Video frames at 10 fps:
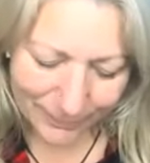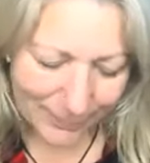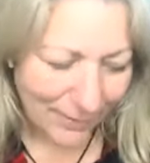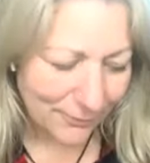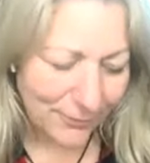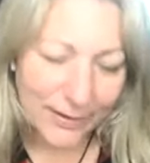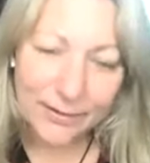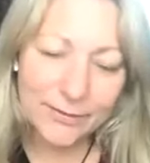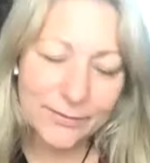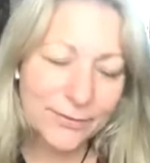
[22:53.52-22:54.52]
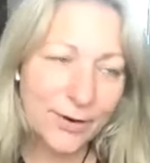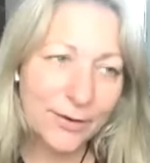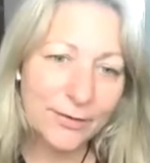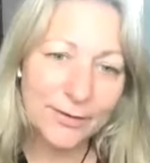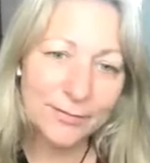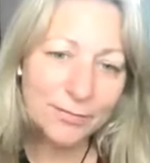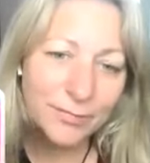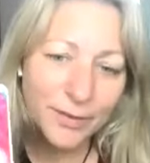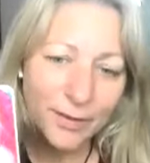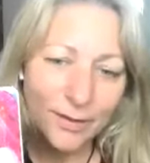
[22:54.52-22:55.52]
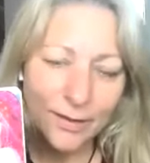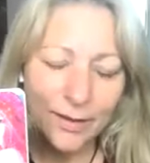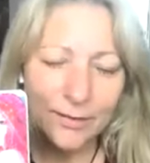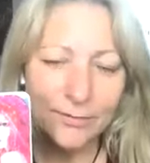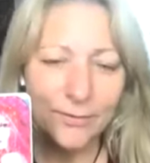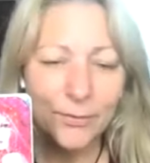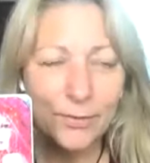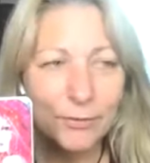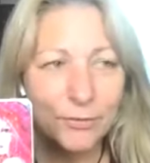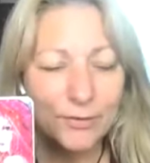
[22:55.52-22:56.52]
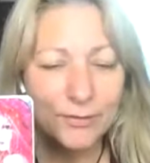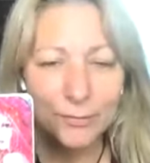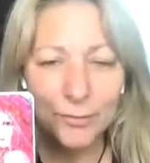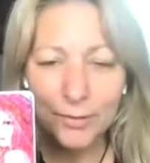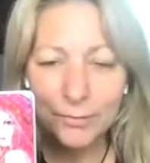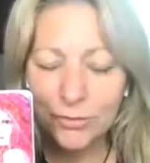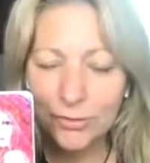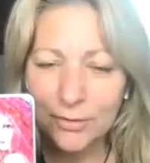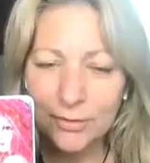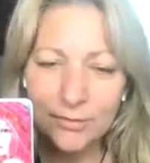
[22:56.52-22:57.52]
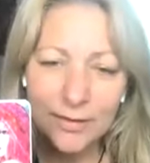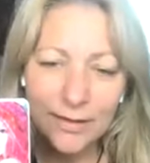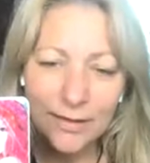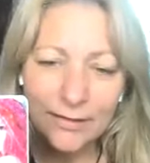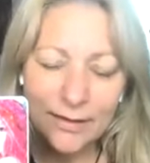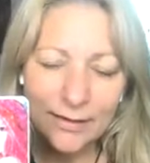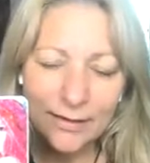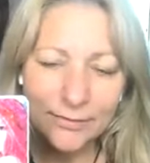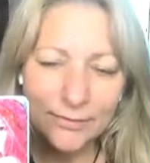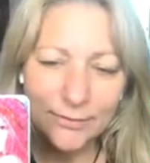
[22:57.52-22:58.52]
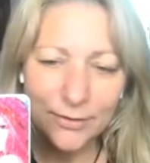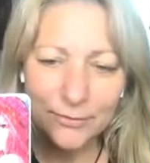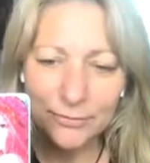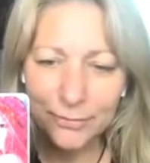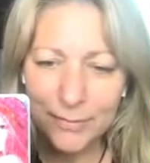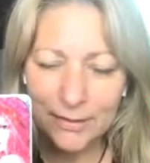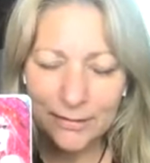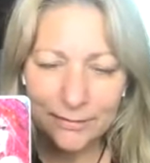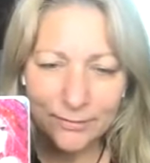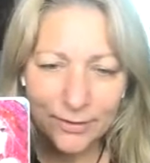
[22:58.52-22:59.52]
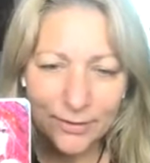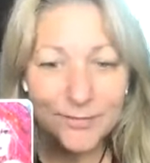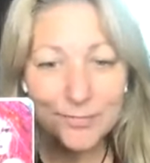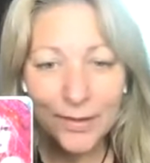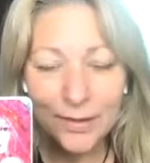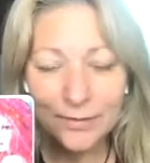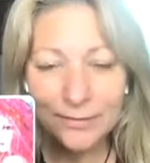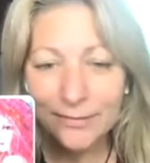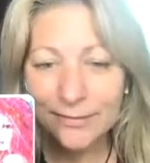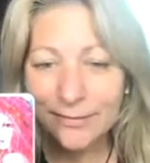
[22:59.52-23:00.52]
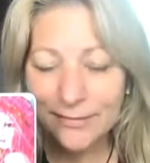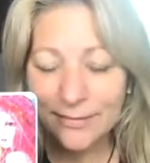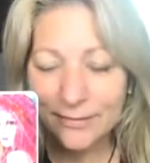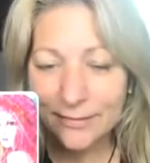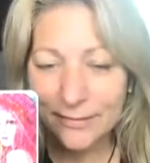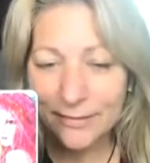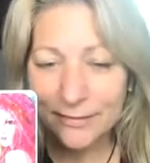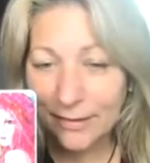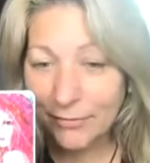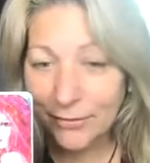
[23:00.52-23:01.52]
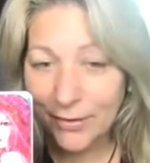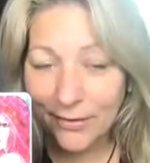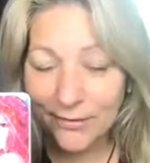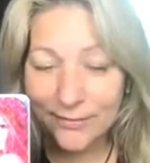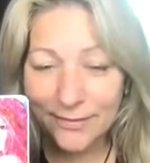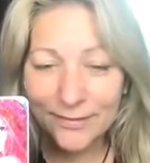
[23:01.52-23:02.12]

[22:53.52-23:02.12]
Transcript: The Unveiling Scarlet. And so I would say sometimes she's that essence of, for me, it's like the Devil card.